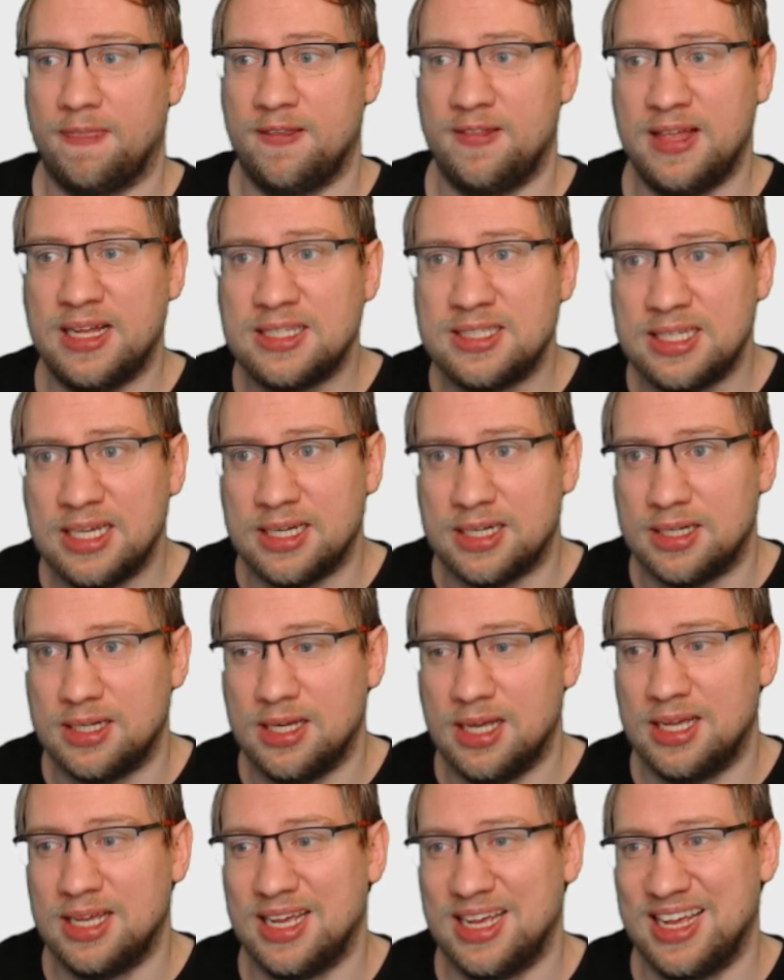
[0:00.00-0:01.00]
That's it.
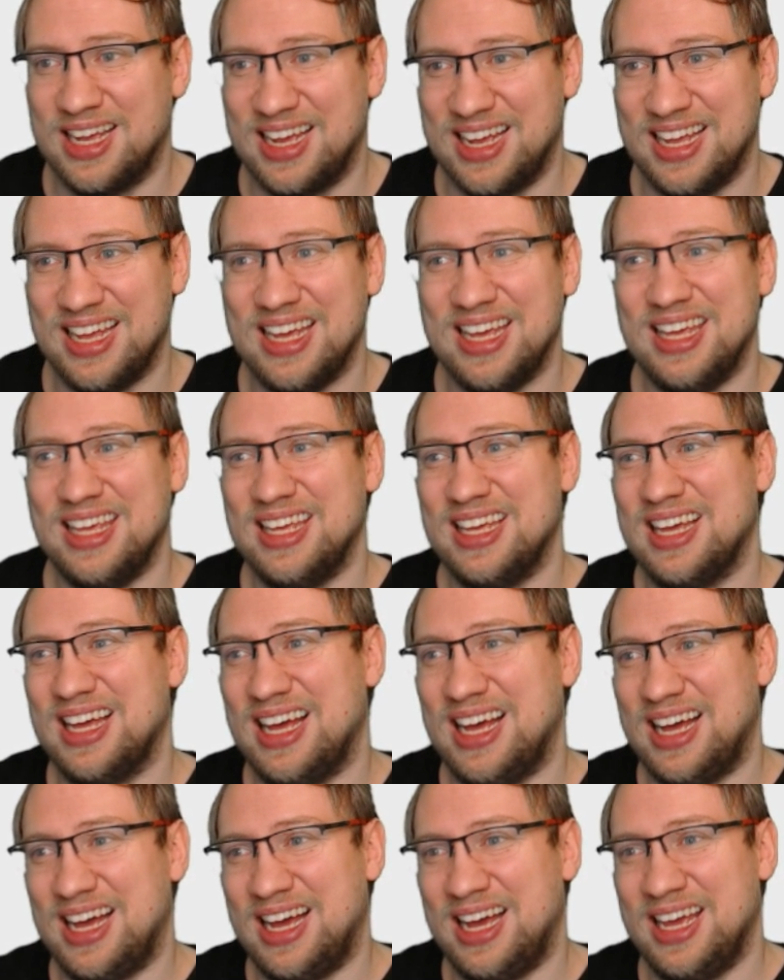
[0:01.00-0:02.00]

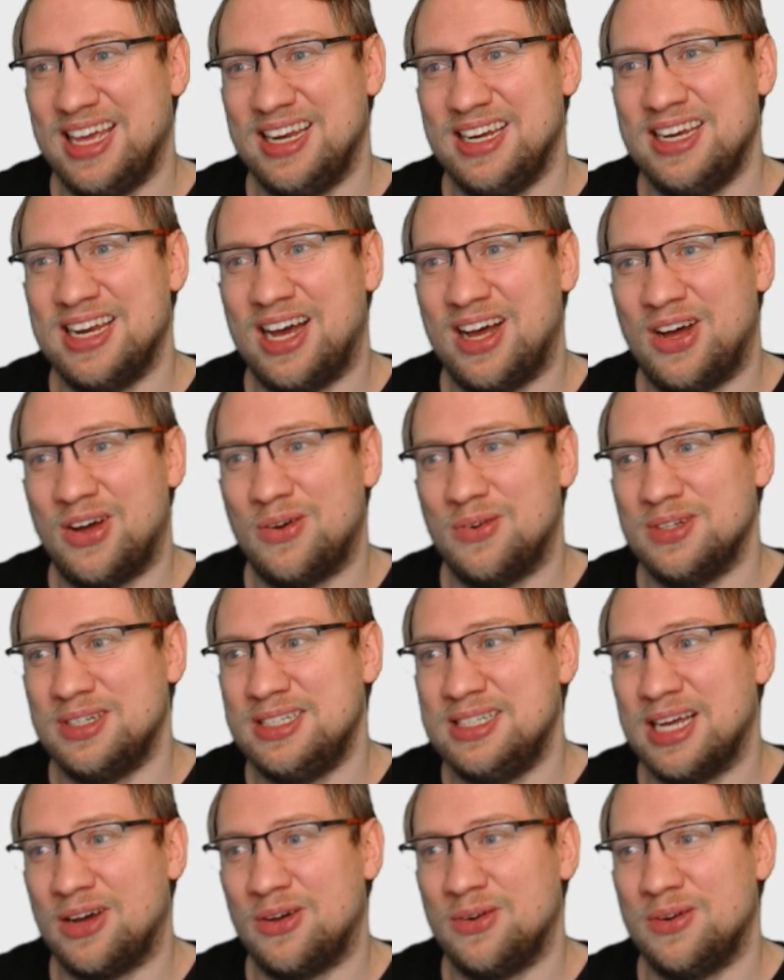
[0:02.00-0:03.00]
I now
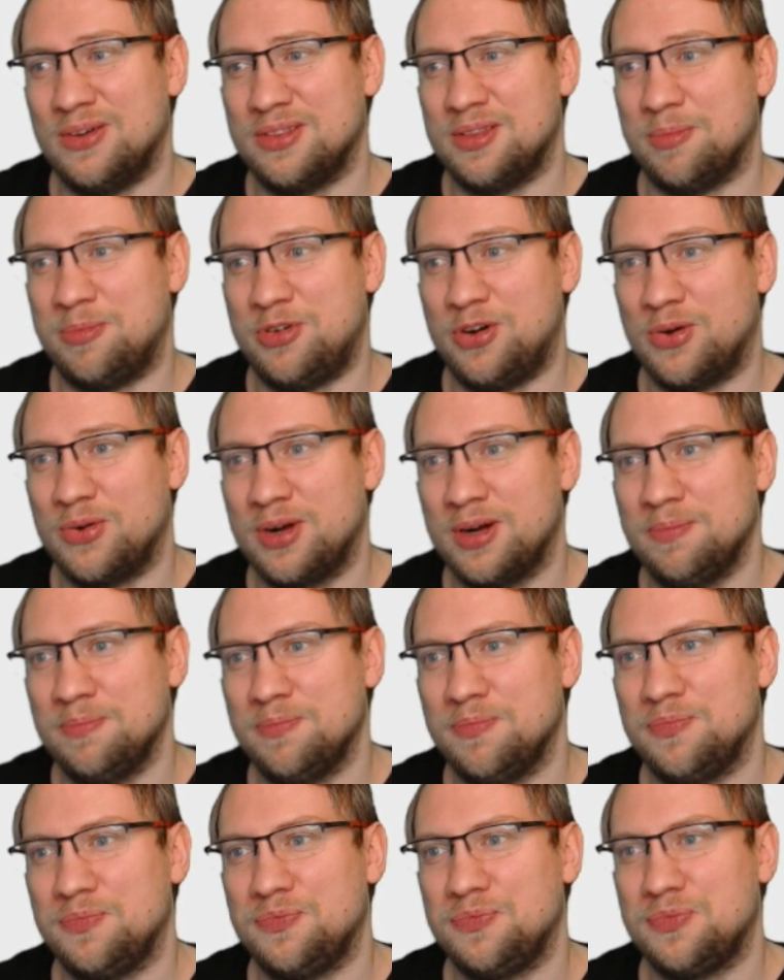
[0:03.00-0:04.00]
download the program.